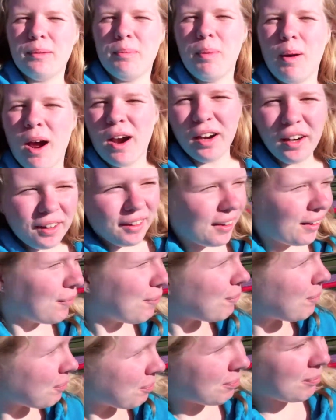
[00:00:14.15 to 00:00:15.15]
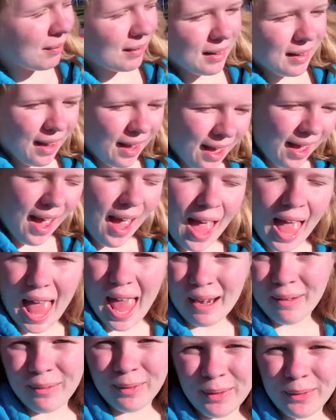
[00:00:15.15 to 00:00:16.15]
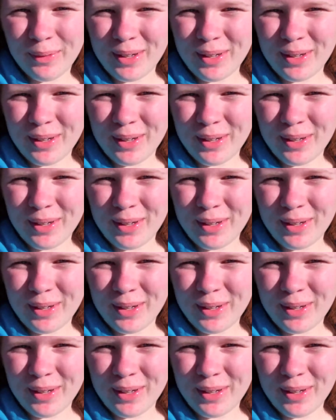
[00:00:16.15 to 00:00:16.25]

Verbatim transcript: the park. And we're